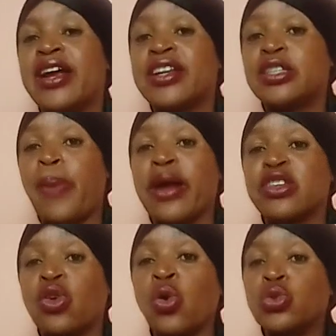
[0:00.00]

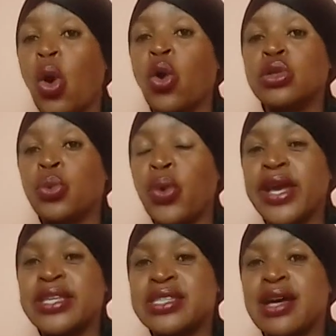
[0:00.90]
Respect goes all the
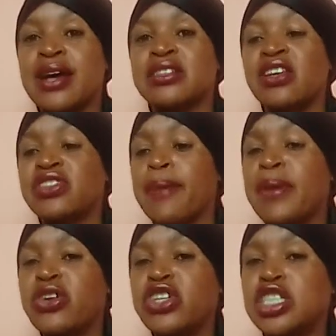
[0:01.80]
ways, guys. If
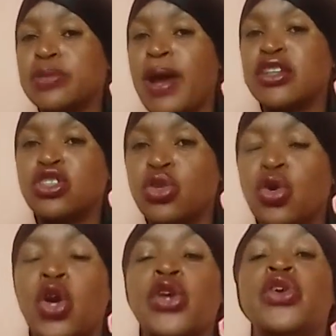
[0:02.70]
somebody respects
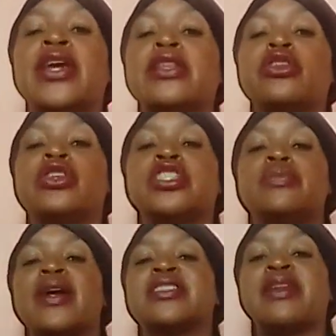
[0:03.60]
you, you get to
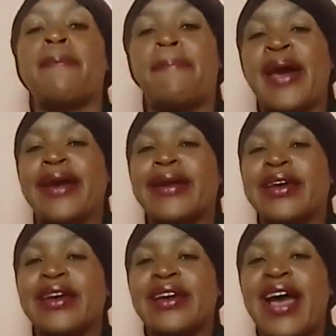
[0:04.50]
respect them
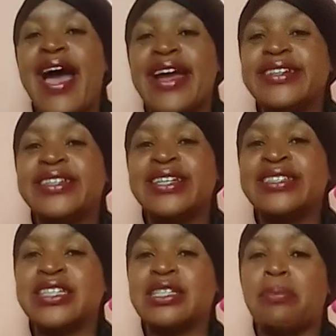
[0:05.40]
back. And
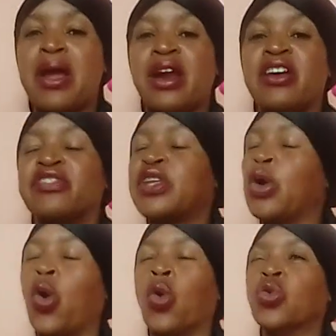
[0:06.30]
it doesn't matter if
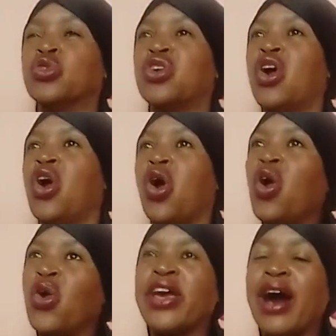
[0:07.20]
they're old
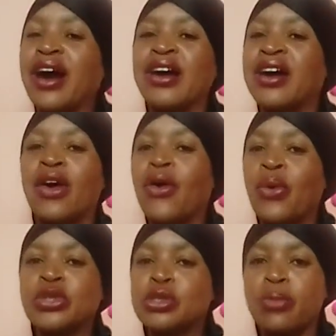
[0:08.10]
or young
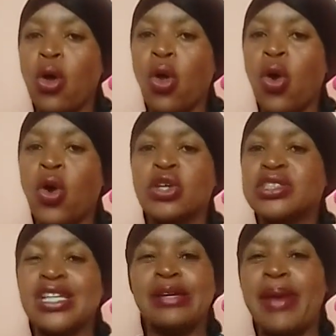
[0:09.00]
or small or
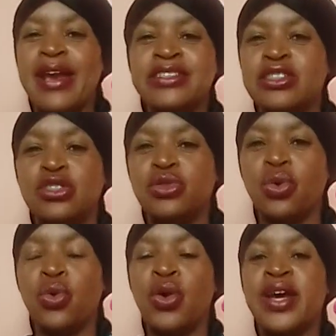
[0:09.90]
same age as
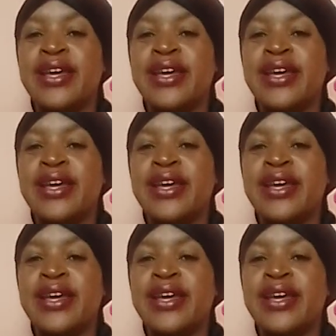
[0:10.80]
you.